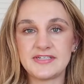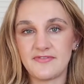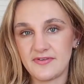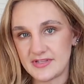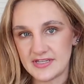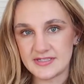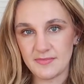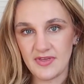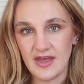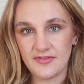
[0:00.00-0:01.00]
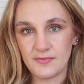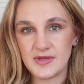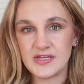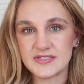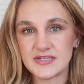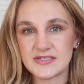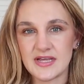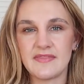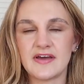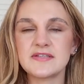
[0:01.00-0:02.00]
different than some of the other pieces.
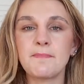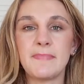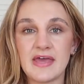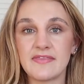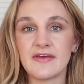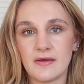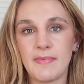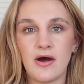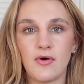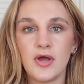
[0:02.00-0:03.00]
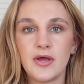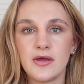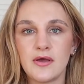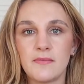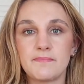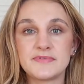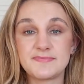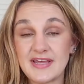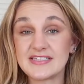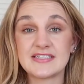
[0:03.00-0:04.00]
And that's a big thing about
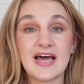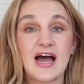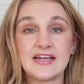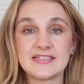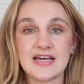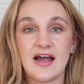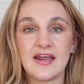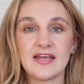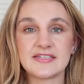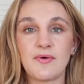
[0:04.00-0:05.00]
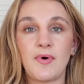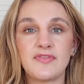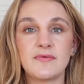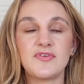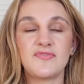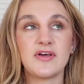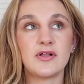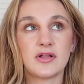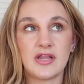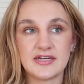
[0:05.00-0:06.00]
spaces that I design, is I want them to
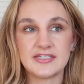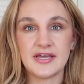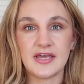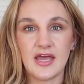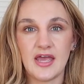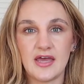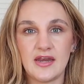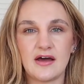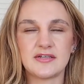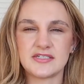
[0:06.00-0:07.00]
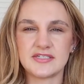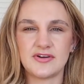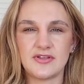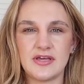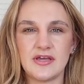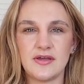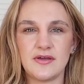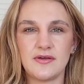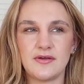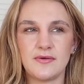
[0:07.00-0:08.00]
feel eclectic and not necessarily
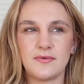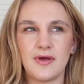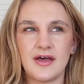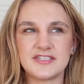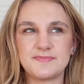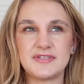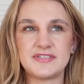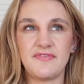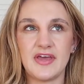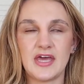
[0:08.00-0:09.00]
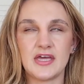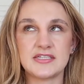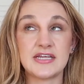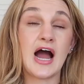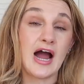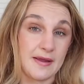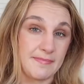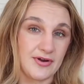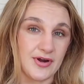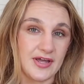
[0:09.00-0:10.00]
a specific time
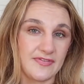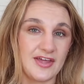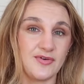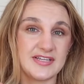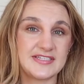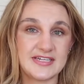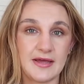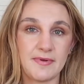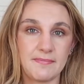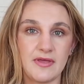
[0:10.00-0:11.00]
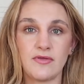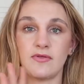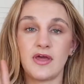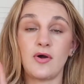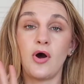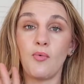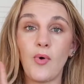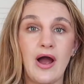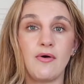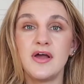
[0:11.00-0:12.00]
period that you can stamp it being like, oh
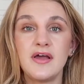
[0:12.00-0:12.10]
wow,